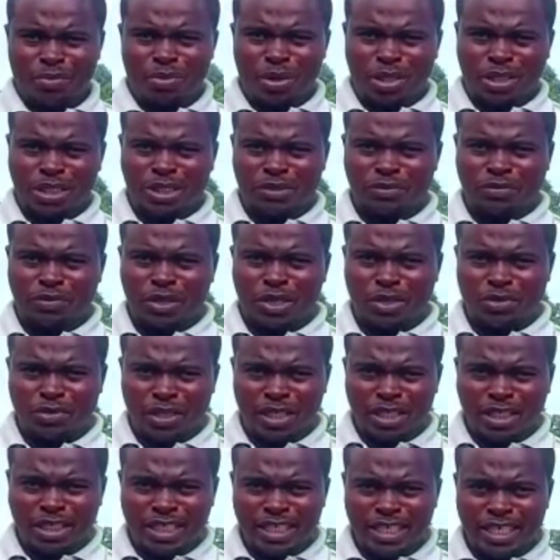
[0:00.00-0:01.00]
But if you're
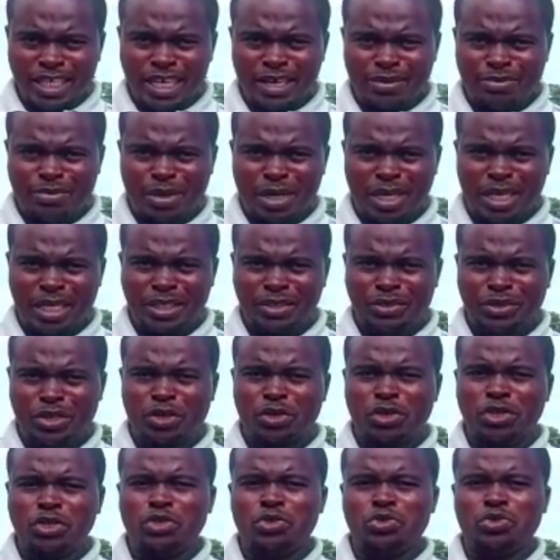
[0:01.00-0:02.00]
grazing nearby, you're
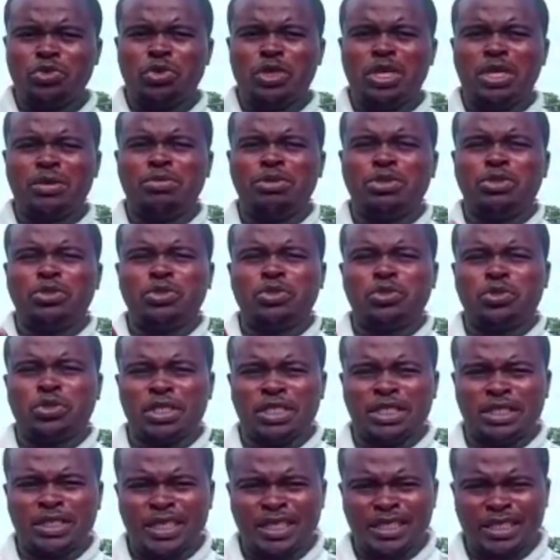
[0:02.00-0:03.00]
going to be able to
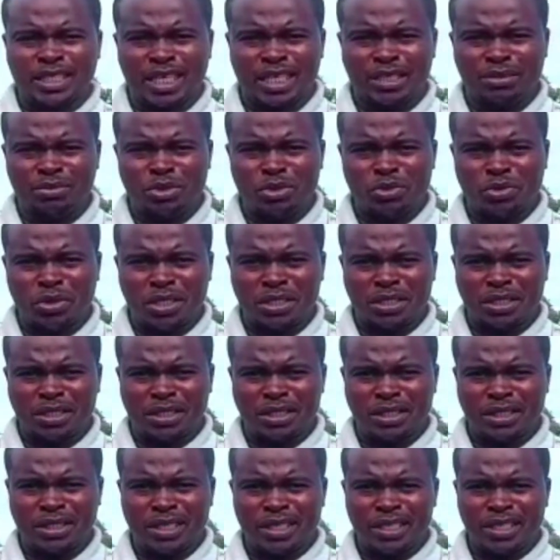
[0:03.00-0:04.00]
trace that animal quite
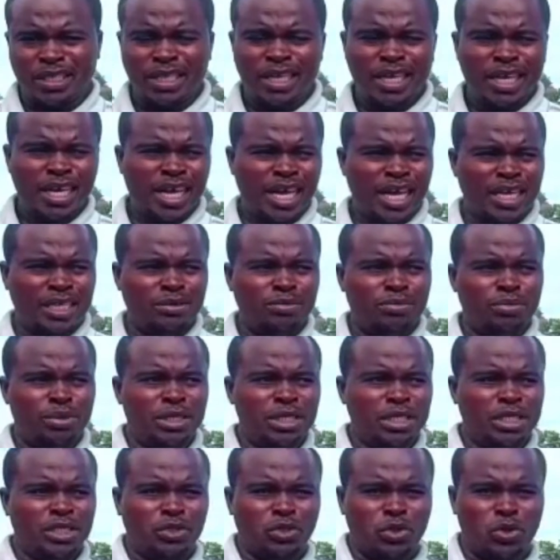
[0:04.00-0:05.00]
easily and
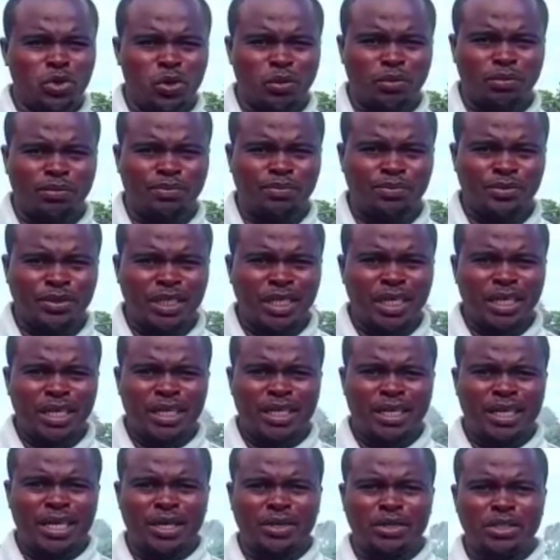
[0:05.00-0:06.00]
bring it home.
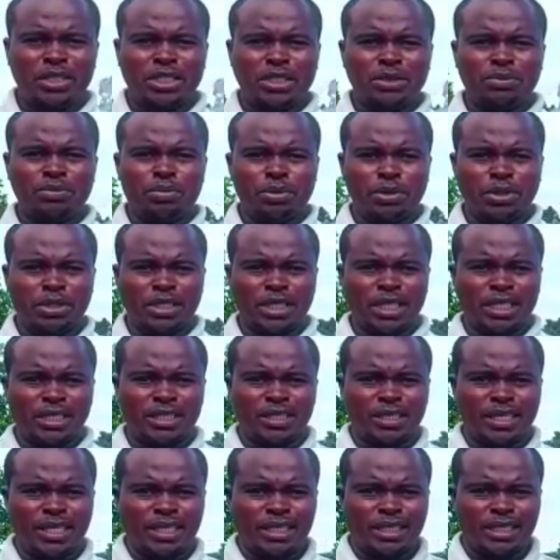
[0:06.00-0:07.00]
Now, it's important
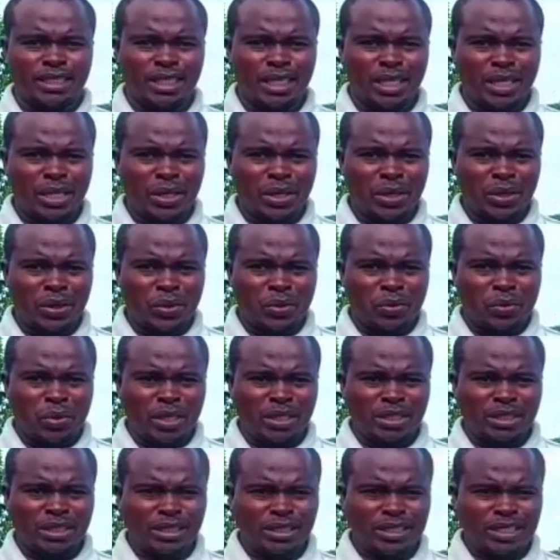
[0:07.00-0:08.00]
that
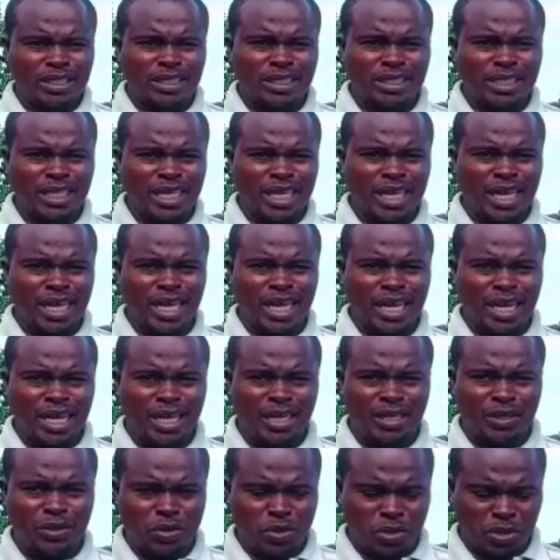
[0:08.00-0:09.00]
once this
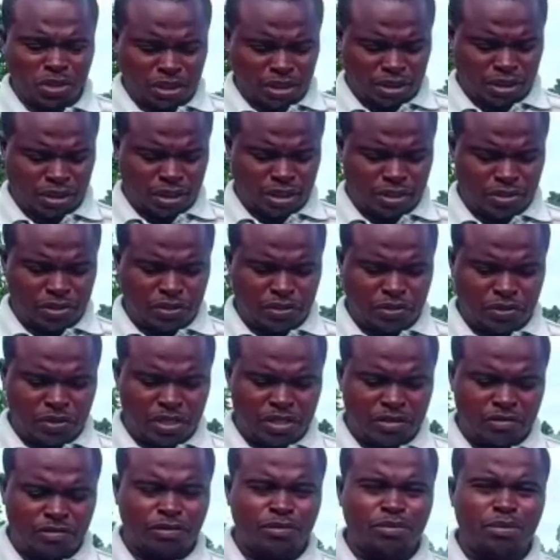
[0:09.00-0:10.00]
goat,
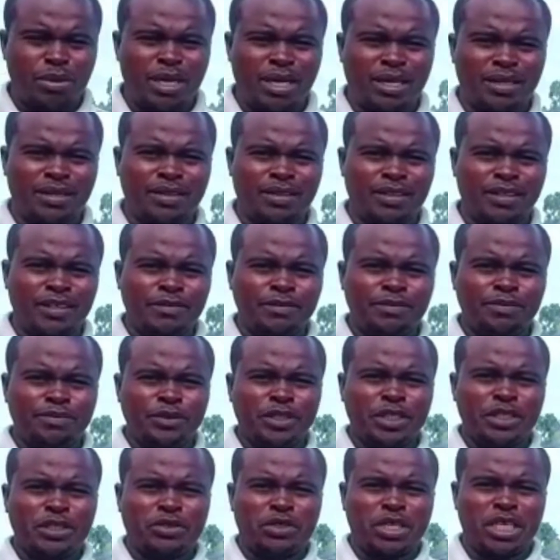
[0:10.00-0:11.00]
gives birth,
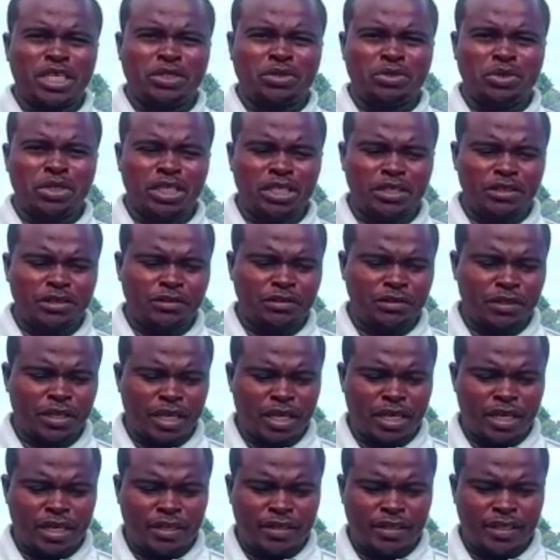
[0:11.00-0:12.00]
try to leave
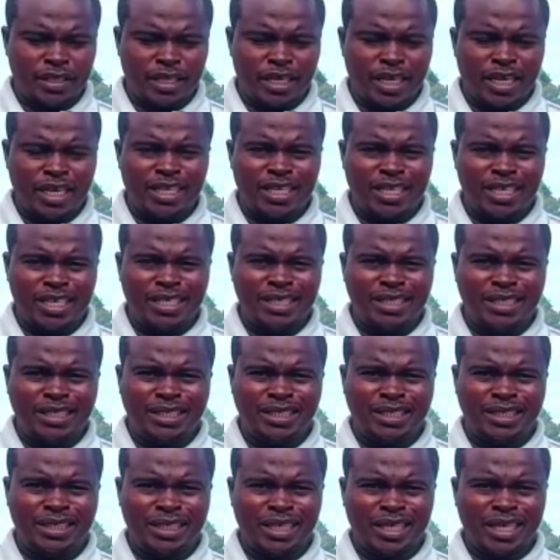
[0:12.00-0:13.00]
the young
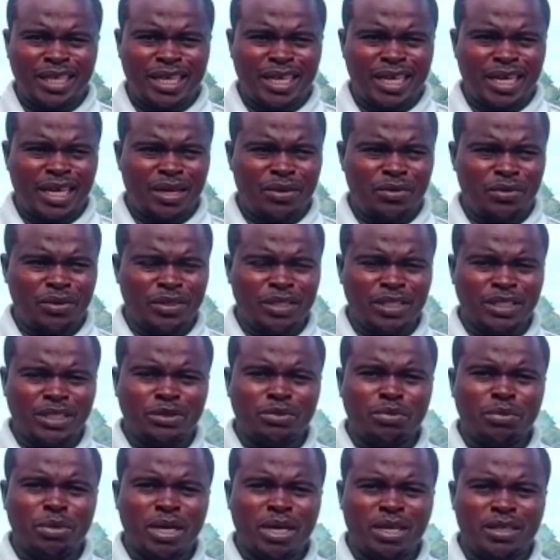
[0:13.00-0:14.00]
kids with
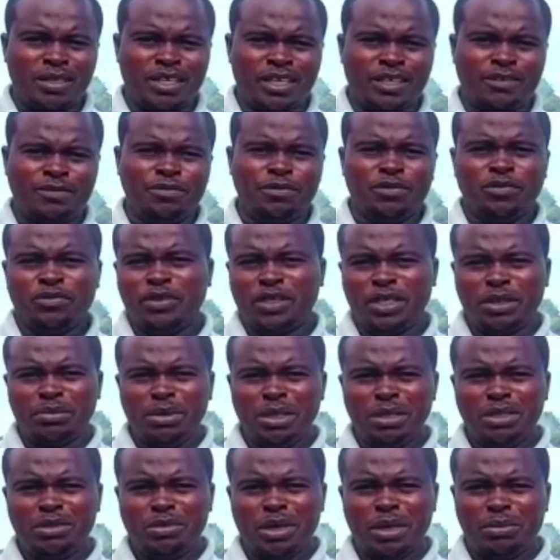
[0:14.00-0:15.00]
its mother for a
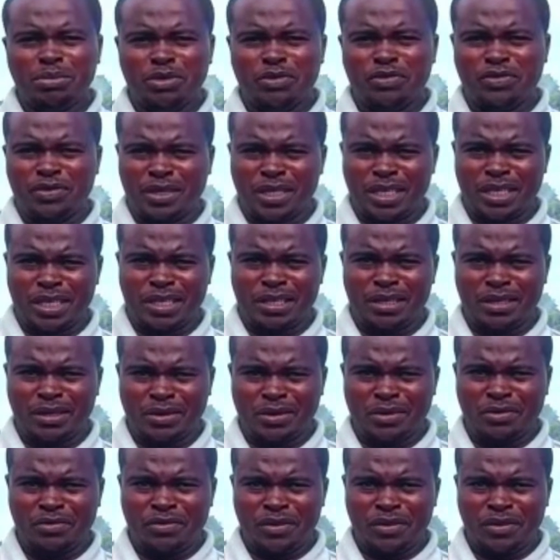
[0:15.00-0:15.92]
minimum of 3